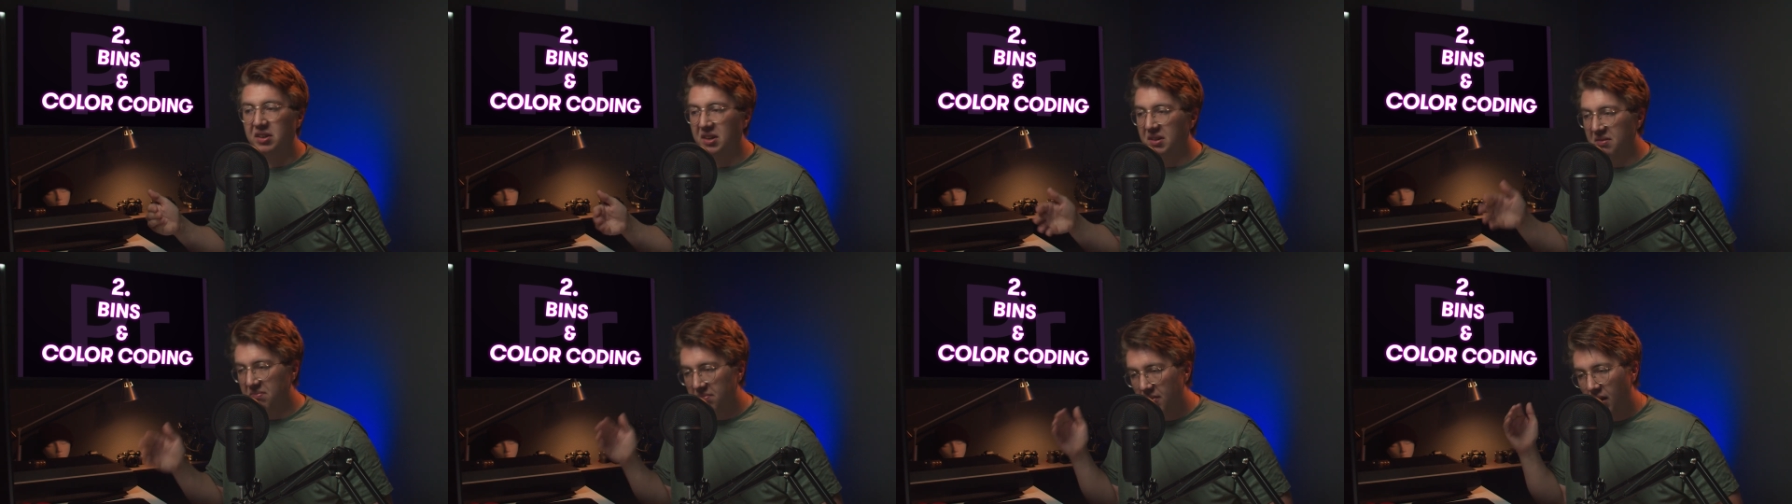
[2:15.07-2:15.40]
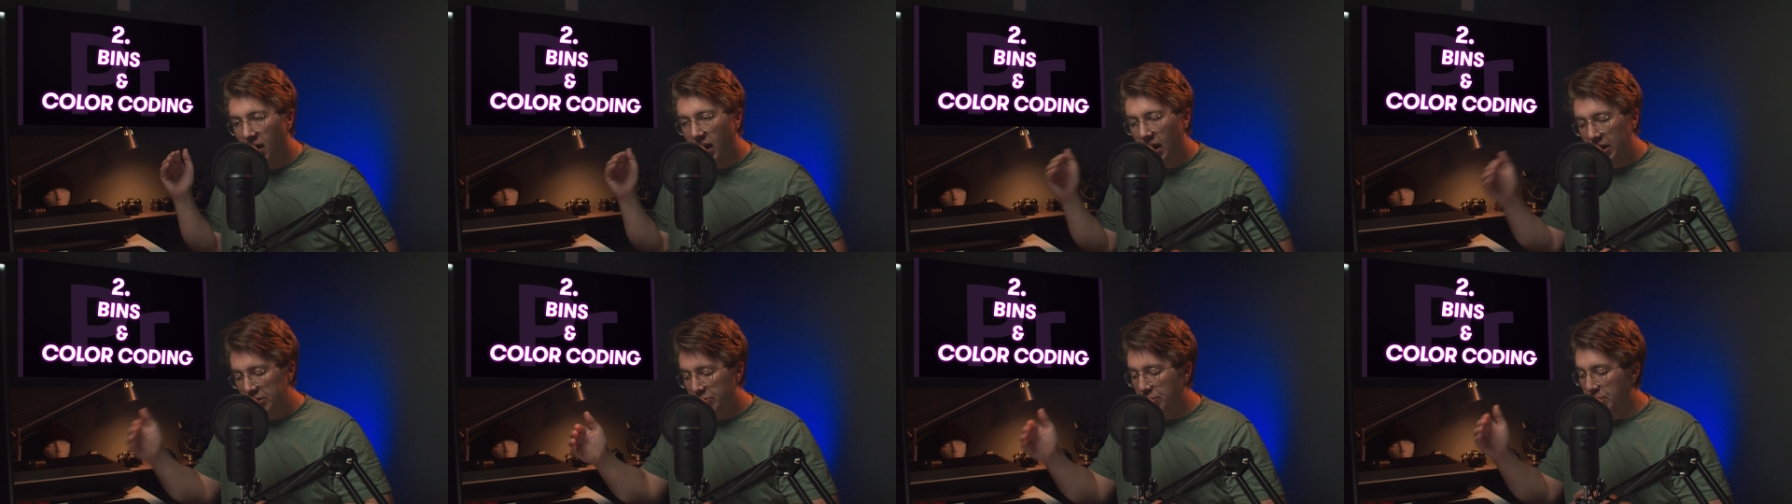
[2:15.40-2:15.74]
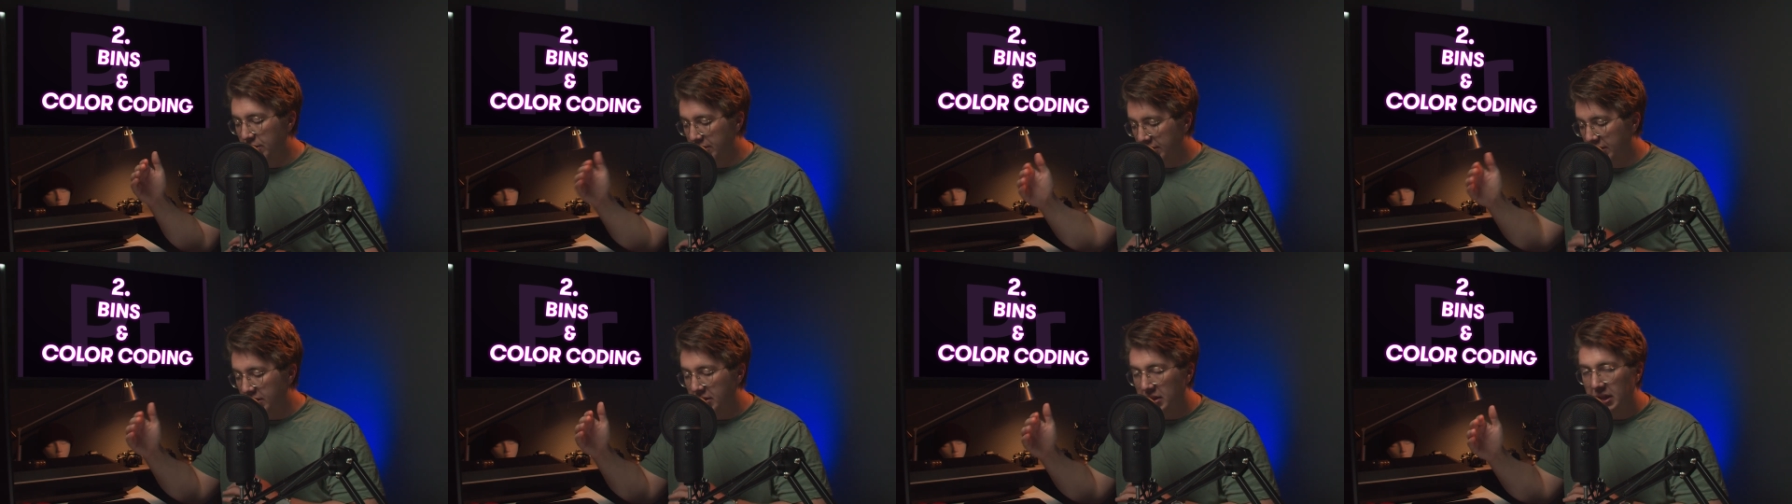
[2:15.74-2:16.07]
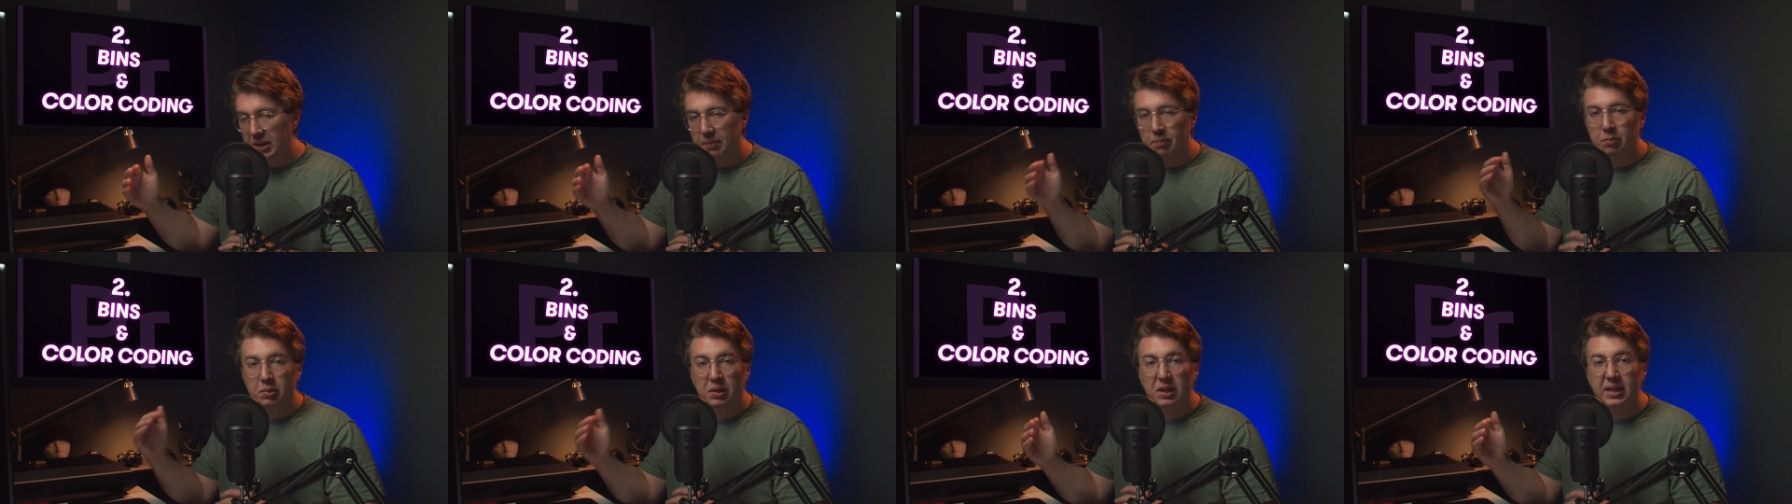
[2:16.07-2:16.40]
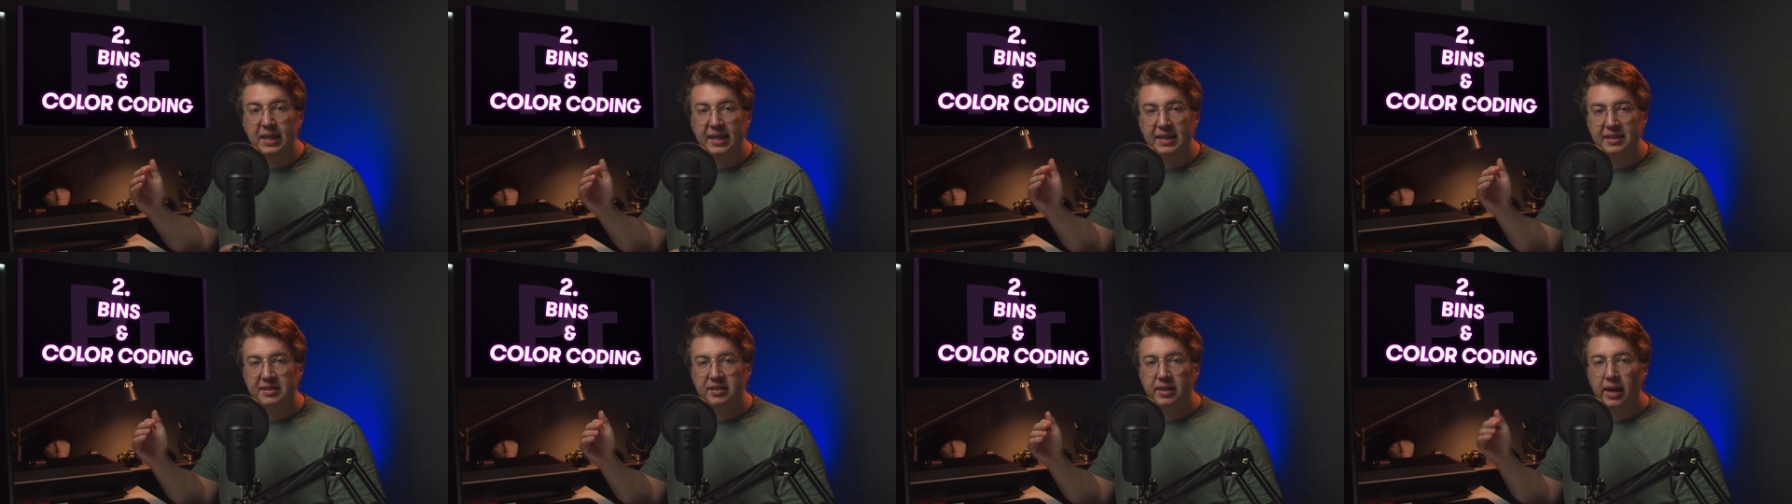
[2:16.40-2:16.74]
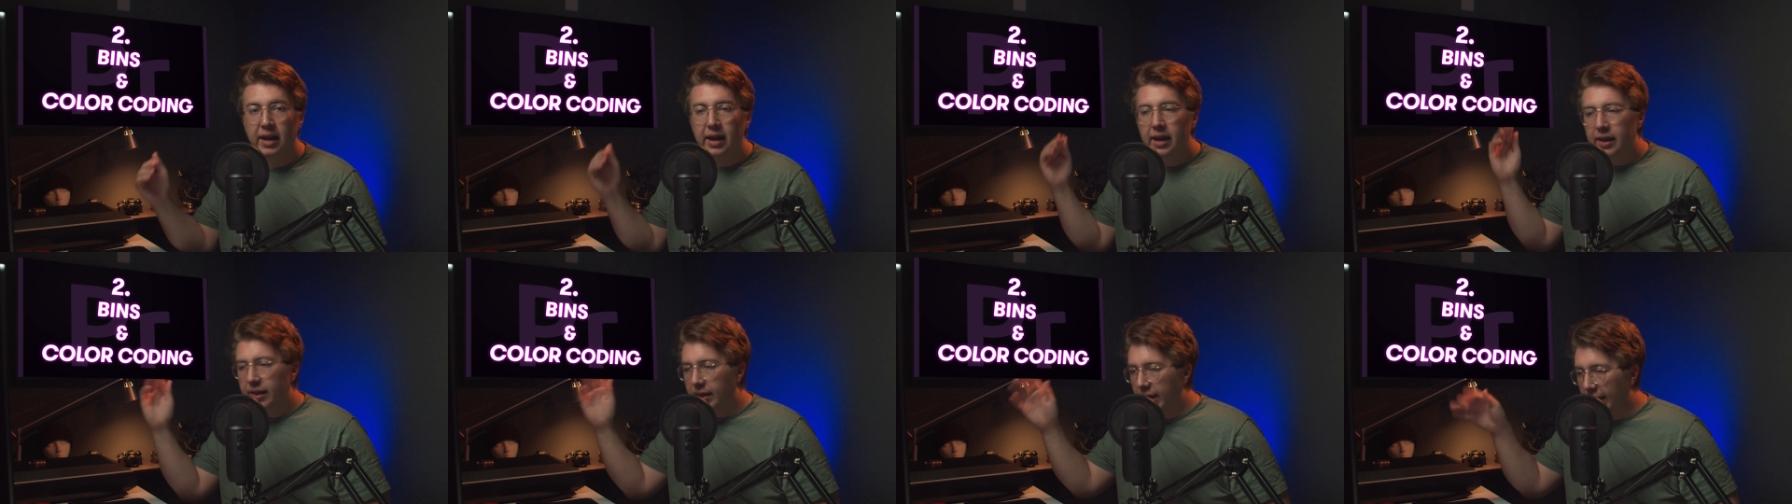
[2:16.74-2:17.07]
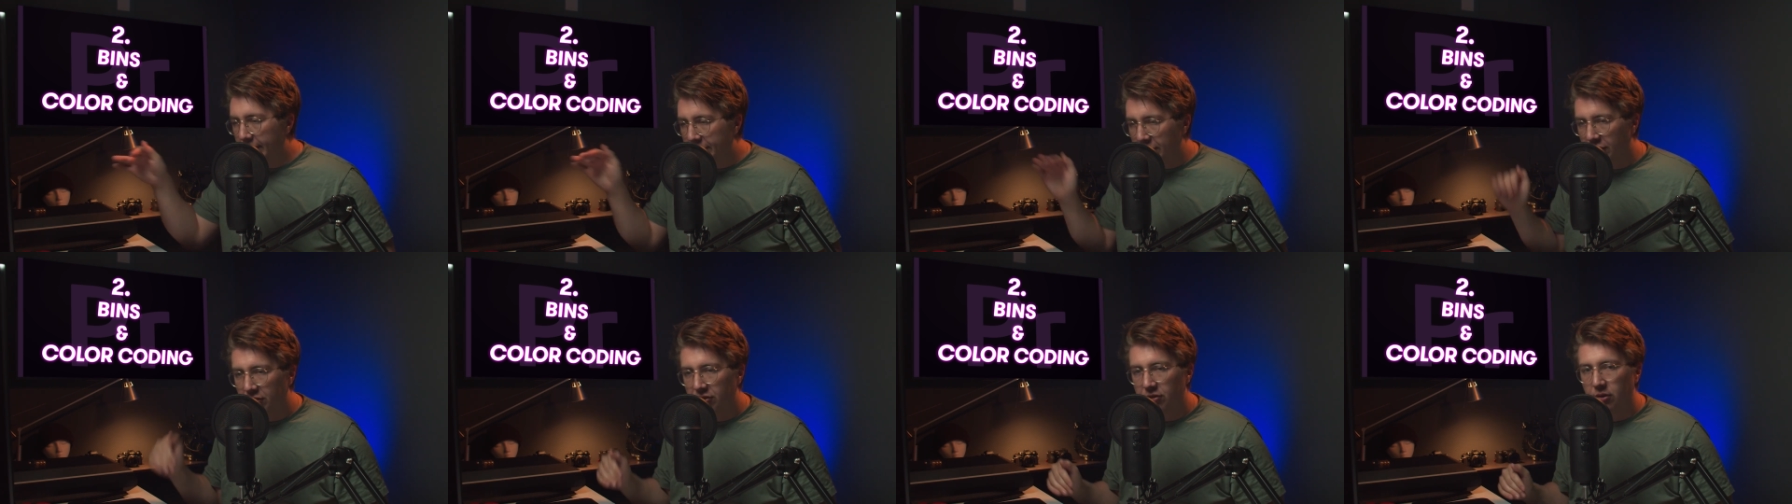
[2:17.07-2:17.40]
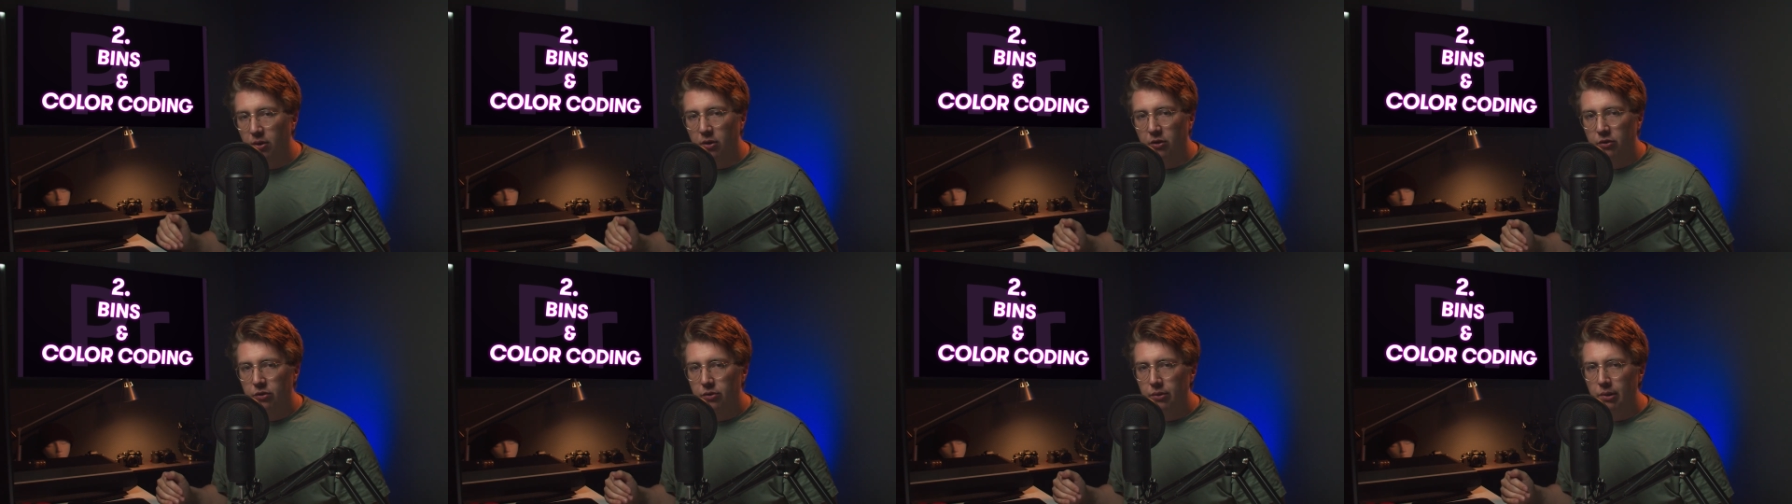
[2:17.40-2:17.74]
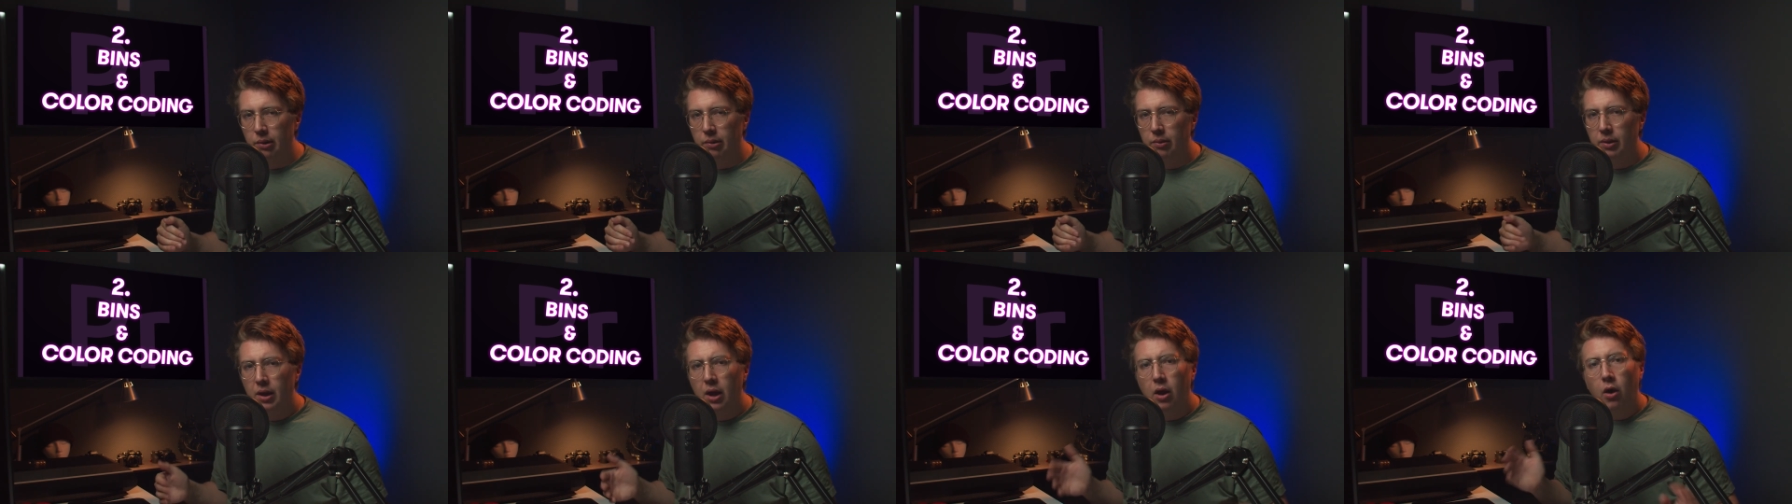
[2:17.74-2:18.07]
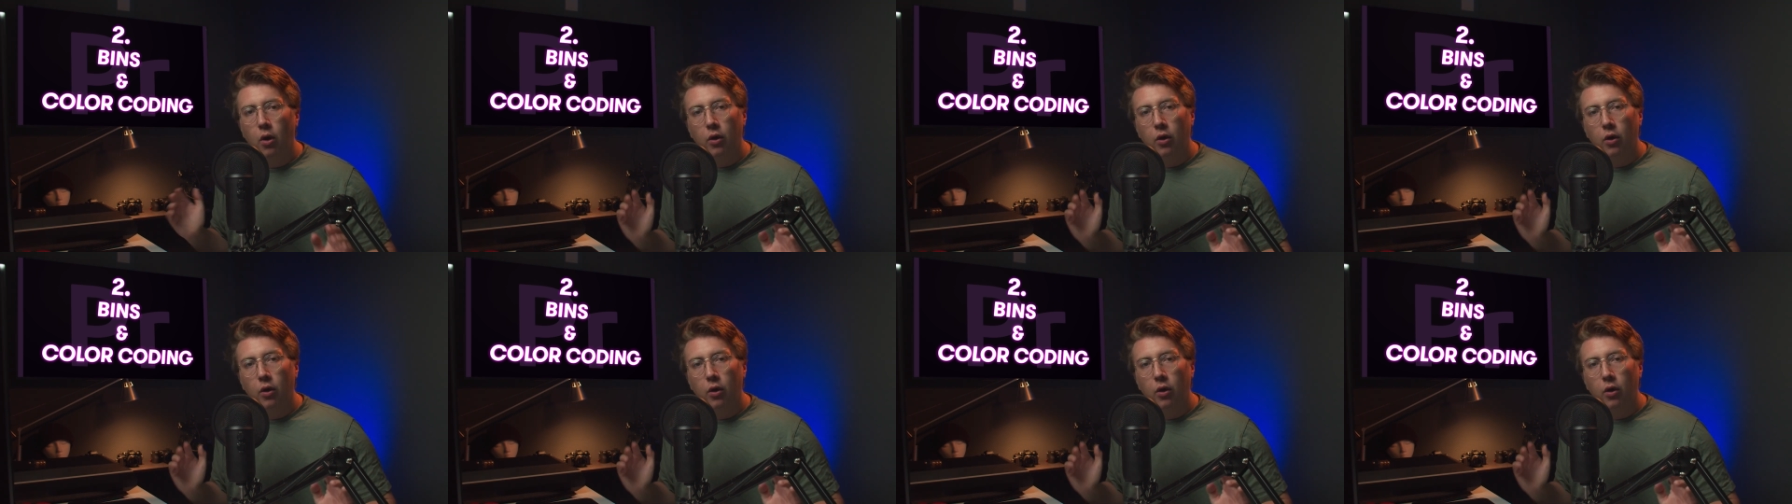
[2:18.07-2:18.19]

like a hundred clip list that I have to search through.